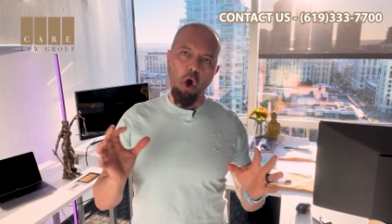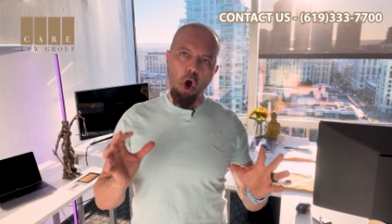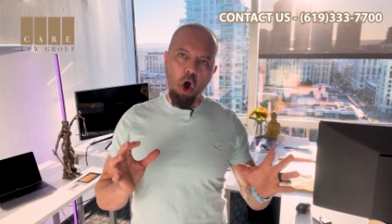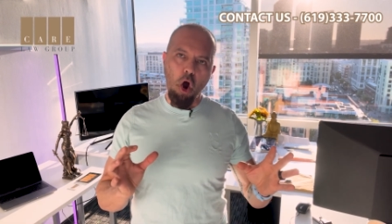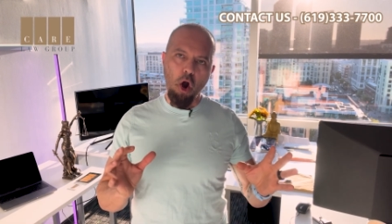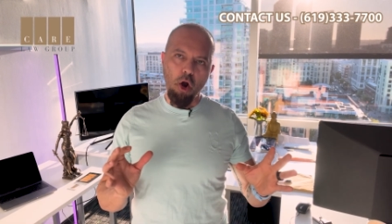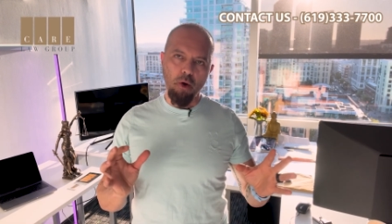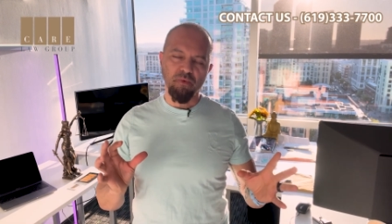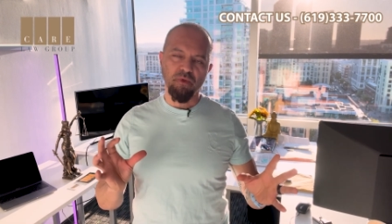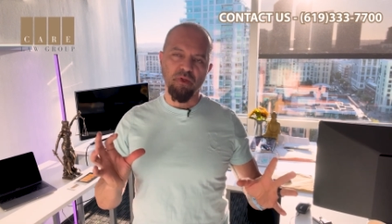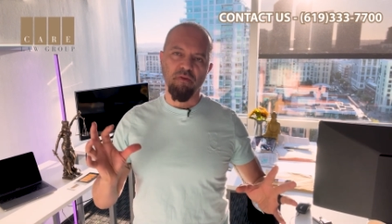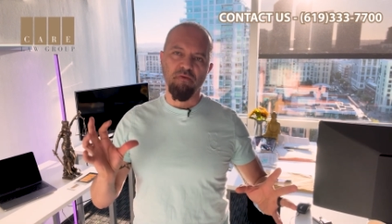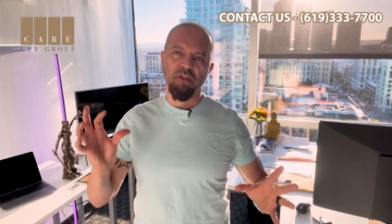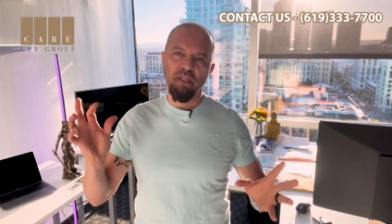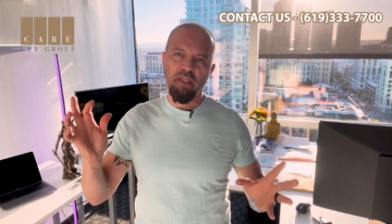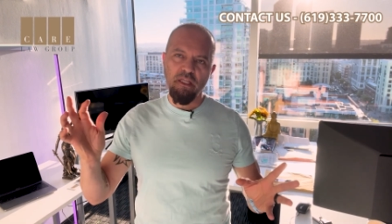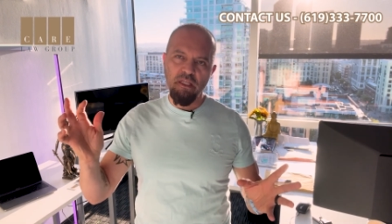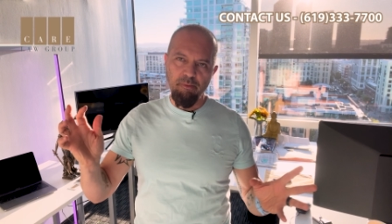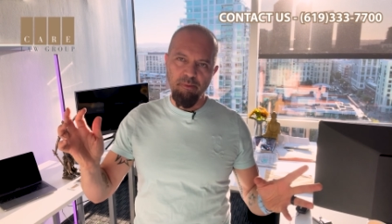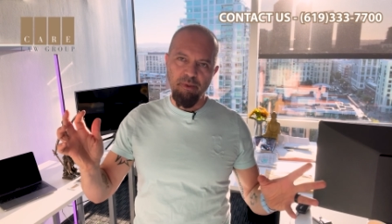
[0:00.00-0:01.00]
arms of the
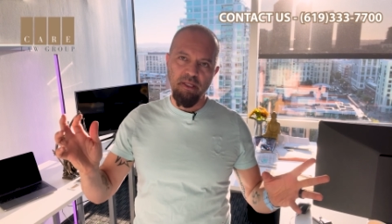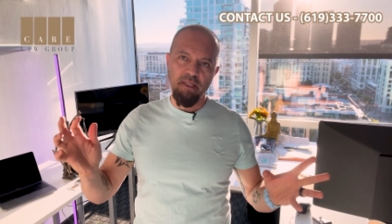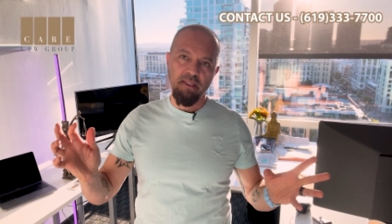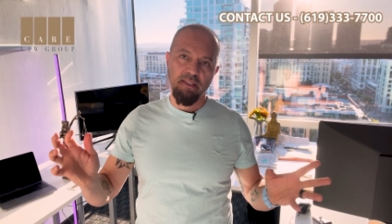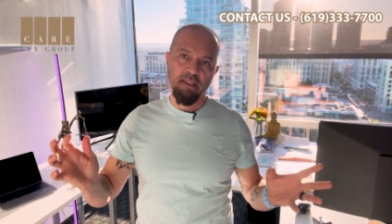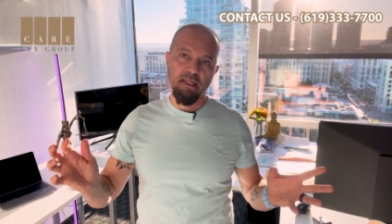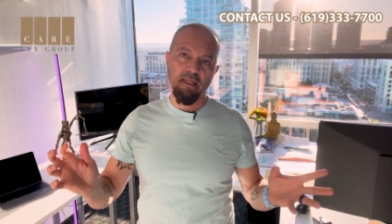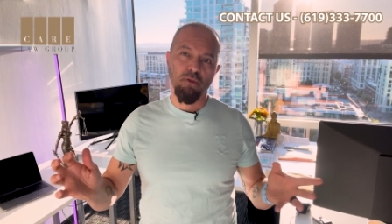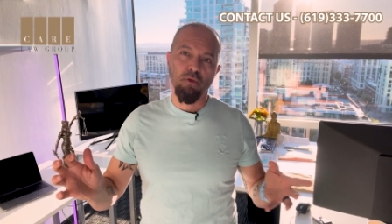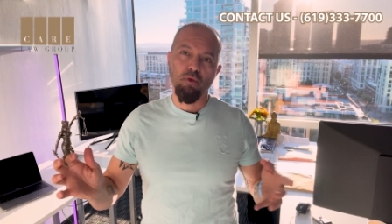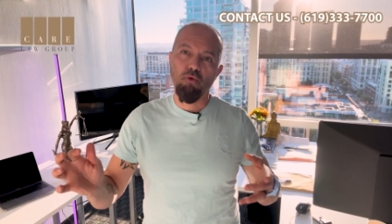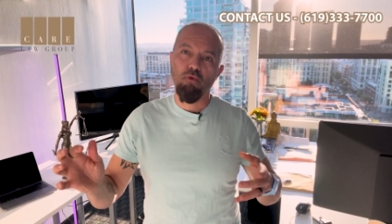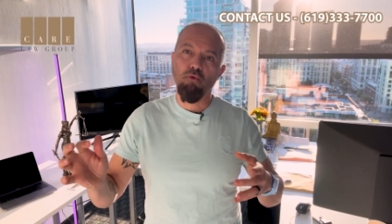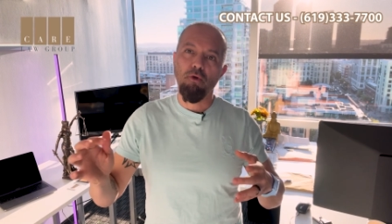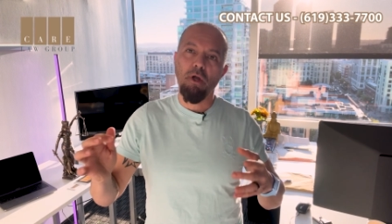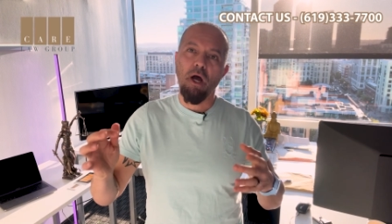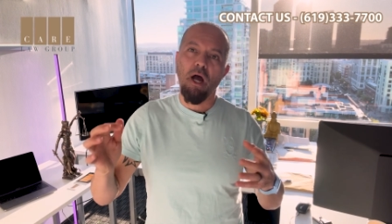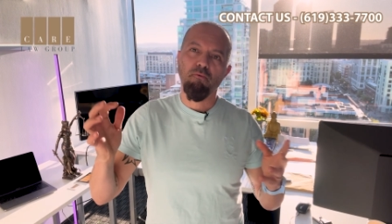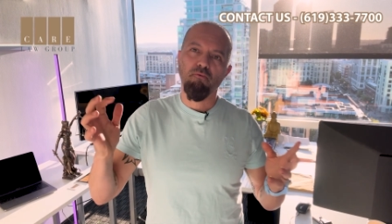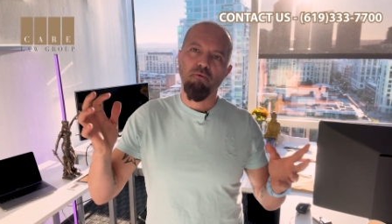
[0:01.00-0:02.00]
EBs that do
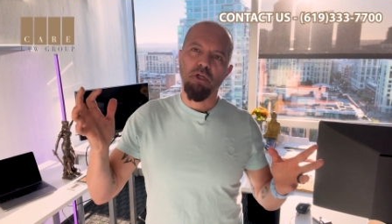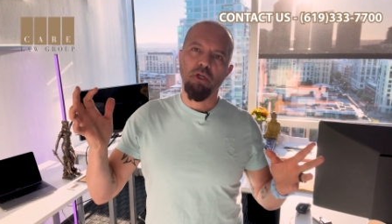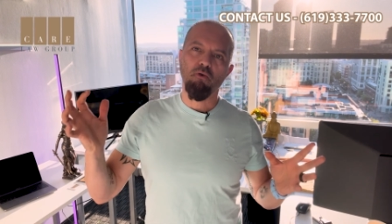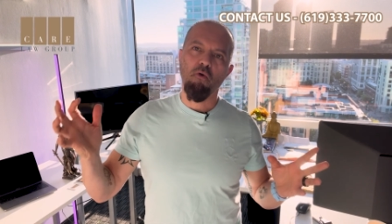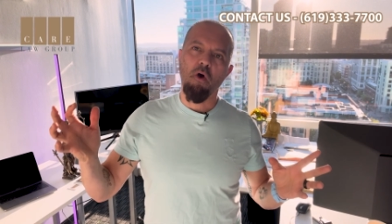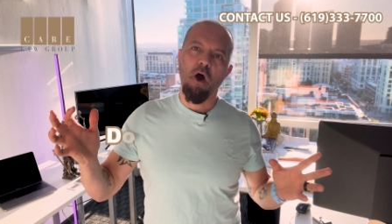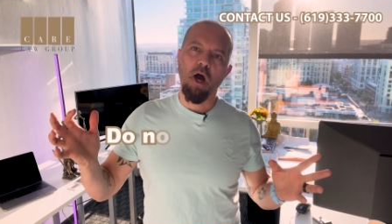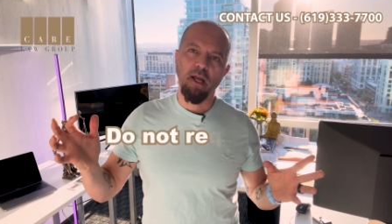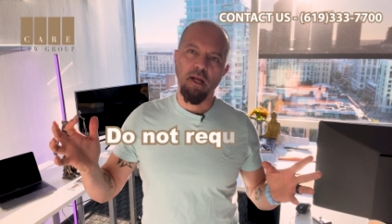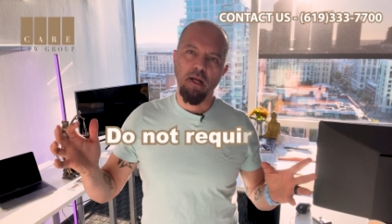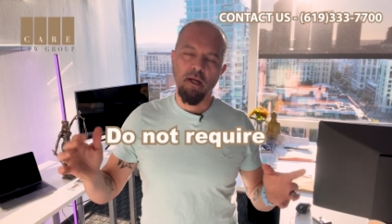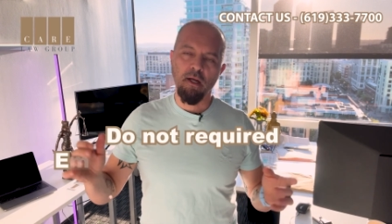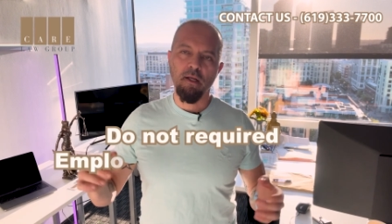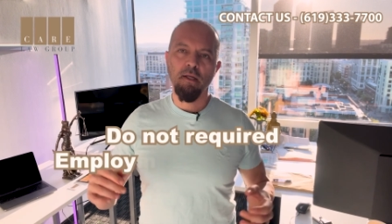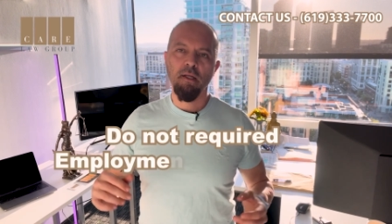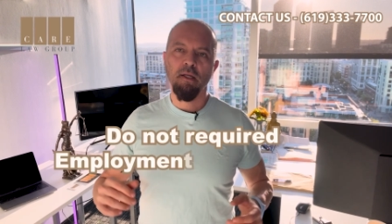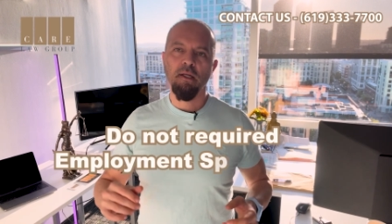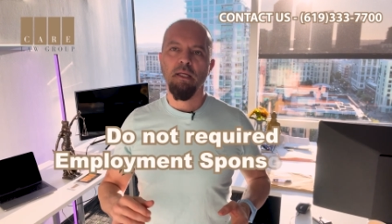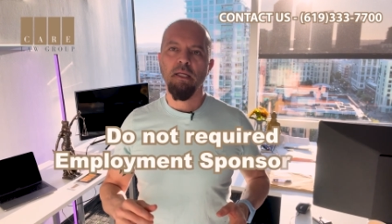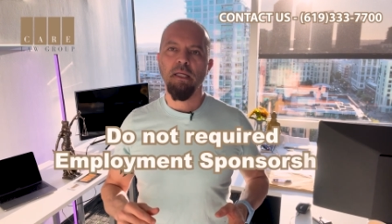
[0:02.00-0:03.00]
not require
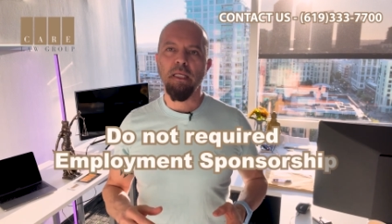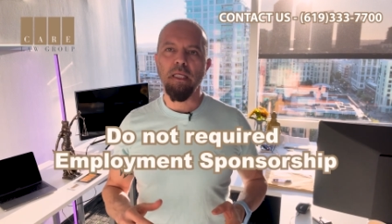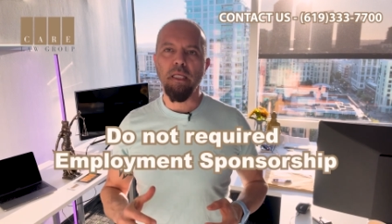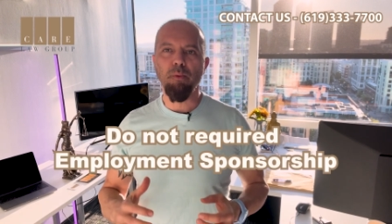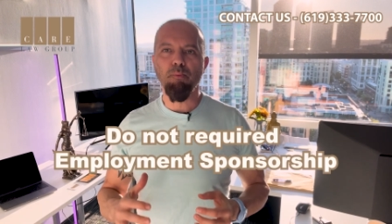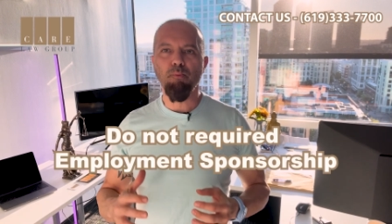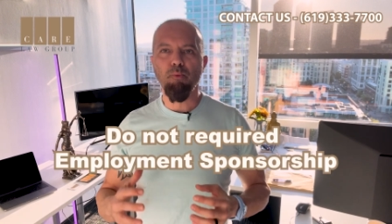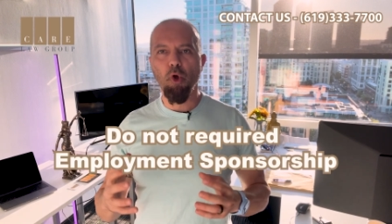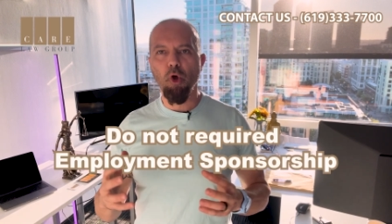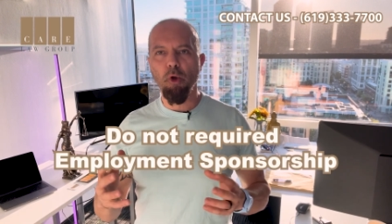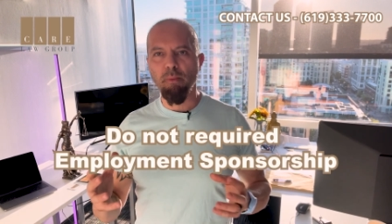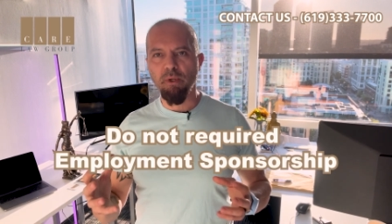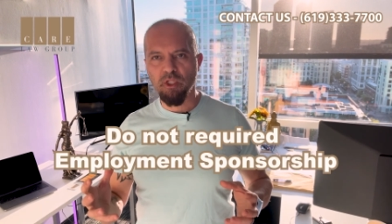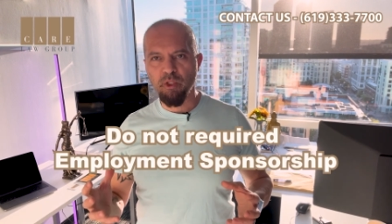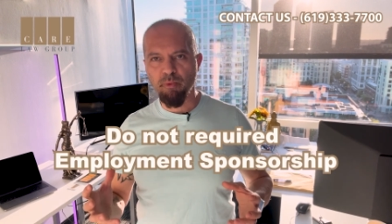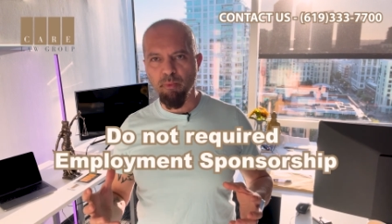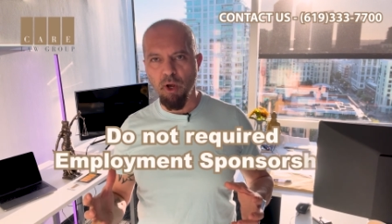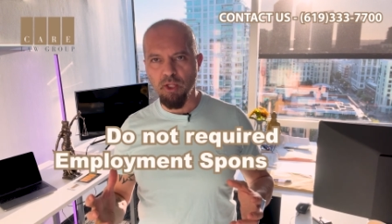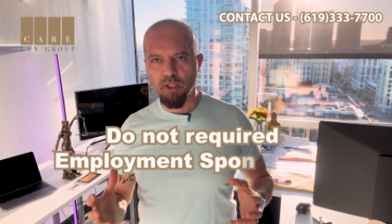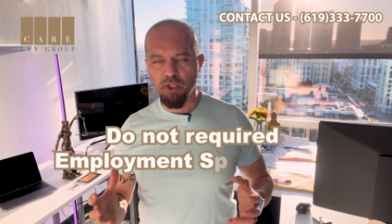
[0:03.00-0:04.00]
employment
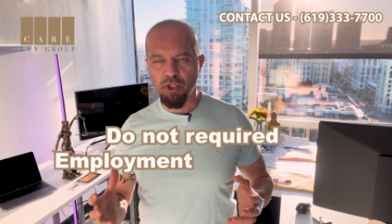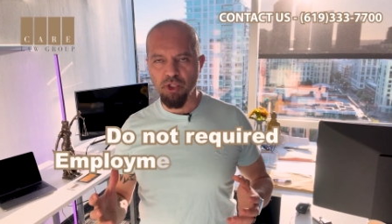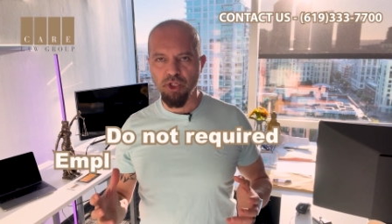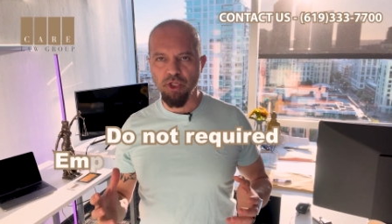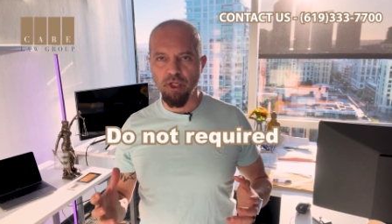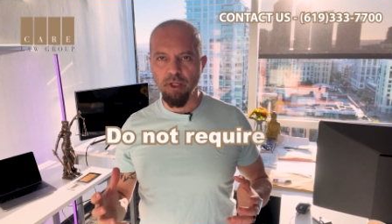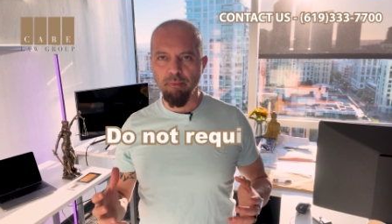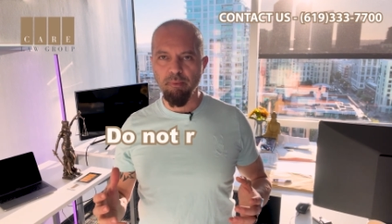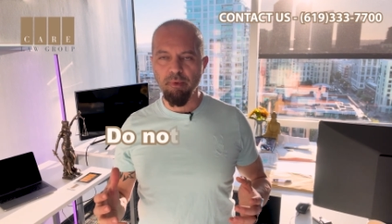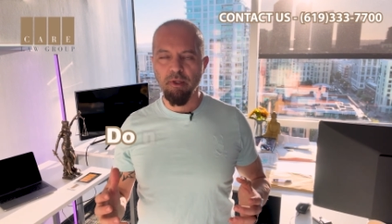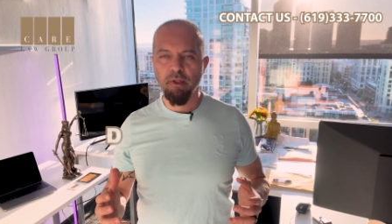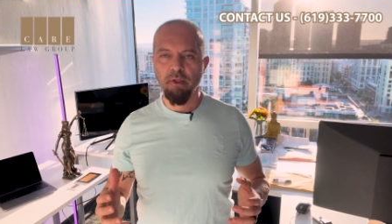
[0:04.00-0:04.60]
sponsorship